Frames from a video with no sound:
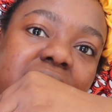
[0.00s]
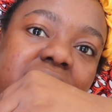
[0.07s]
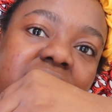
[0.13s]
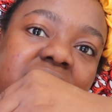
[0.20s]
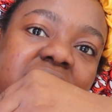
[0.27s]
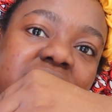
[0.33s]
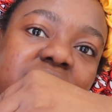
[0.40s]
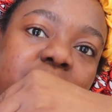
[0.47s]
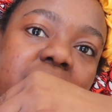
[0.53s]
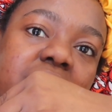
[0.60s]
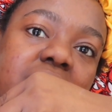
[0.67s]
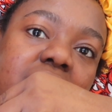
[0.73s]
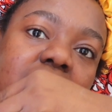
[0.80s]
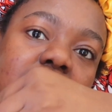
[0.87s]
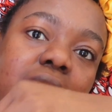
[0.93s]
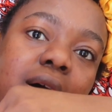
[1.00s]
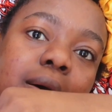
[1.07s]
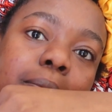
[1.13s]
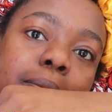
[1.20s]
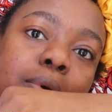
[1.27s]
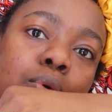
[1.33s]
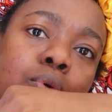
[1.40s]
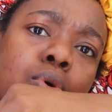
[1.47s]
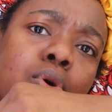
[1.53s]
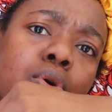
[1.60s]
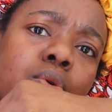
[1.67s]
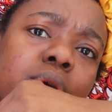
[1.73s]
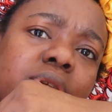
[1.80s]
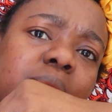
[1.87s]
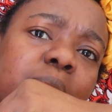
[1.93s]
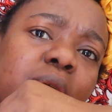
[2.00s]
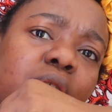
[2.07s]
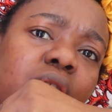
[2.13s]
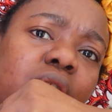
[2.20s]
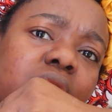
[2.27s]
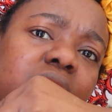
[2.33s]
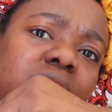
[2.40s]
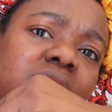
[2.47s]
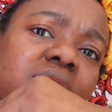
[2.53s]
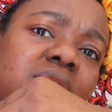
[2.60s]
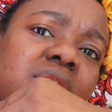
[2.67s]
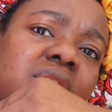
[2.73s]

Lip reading: this way up. Whoo, it's a bit hot.